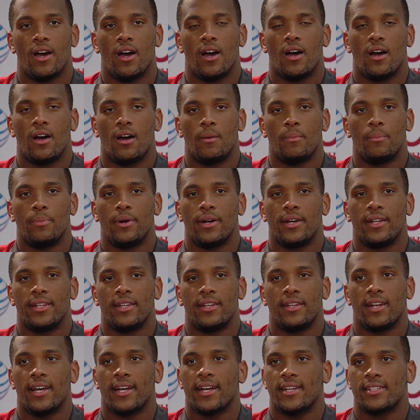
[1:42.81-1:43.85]
Uh, but
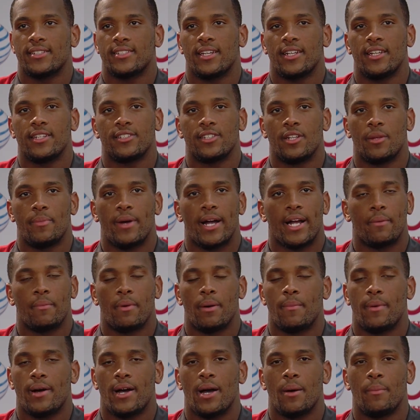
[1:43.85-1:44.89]
like I said, it's in the back of
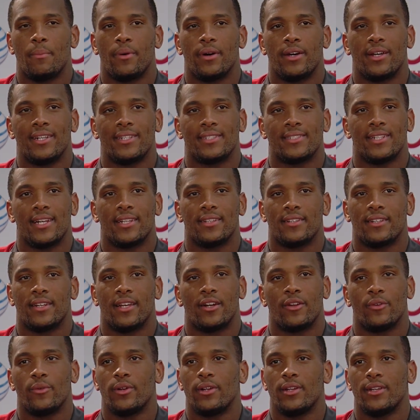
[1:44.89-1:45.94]
my mind, but it's nothing
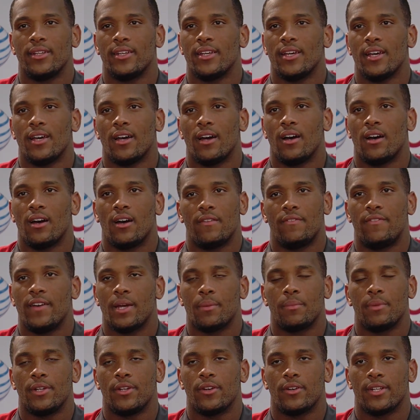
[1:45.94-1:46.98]
that'll really uh,
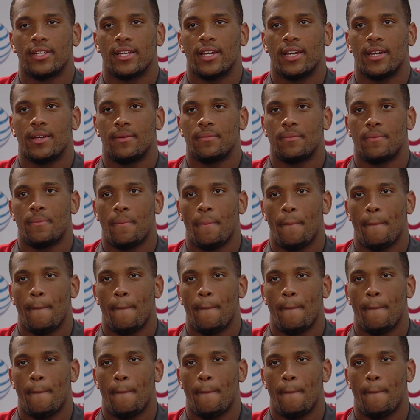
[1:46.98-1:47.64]
affect me during the game.